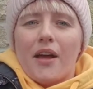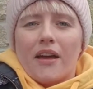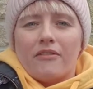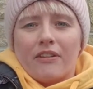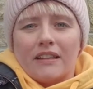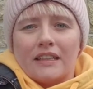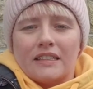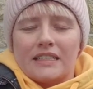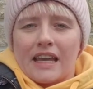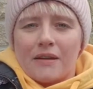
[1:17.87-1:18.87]
in
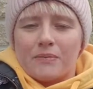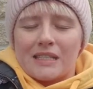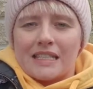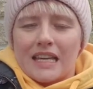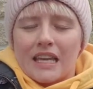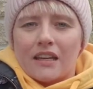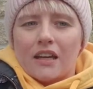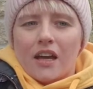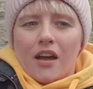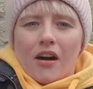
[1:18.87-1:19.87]
Finland today.
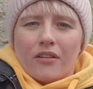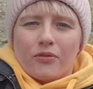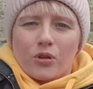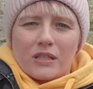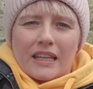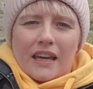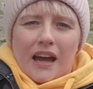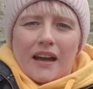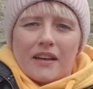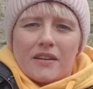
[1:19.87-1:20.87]
Unfortunately,
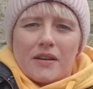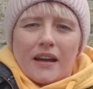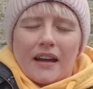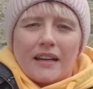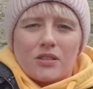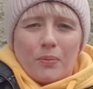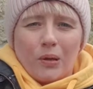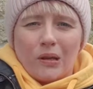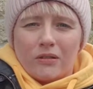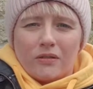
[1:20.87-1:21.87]
I had to
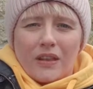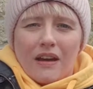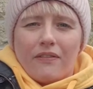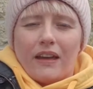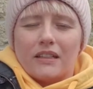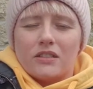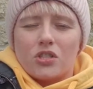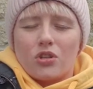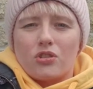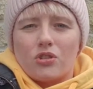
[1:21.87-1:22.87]
pull out of that event
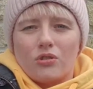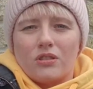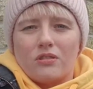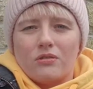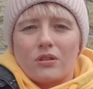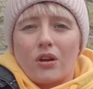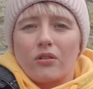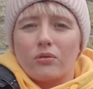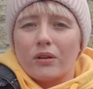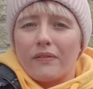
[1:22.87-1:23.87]
just due to
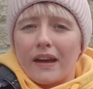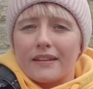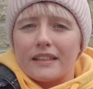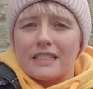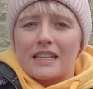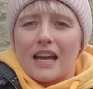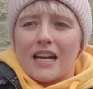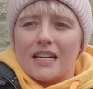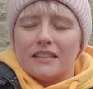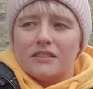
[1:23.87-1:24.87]
coronavirus
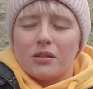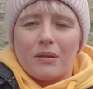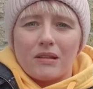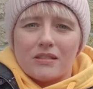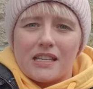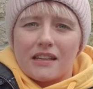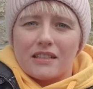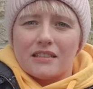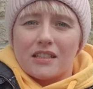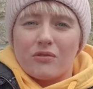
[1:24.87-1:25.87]
and some of the
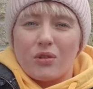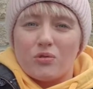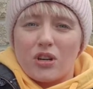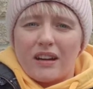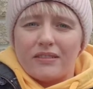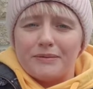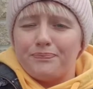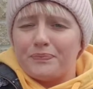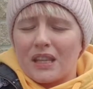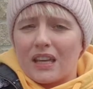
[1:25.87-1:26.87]
uncertainty around travelling
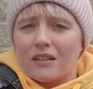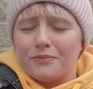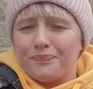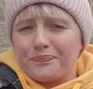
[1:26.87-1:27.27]
there.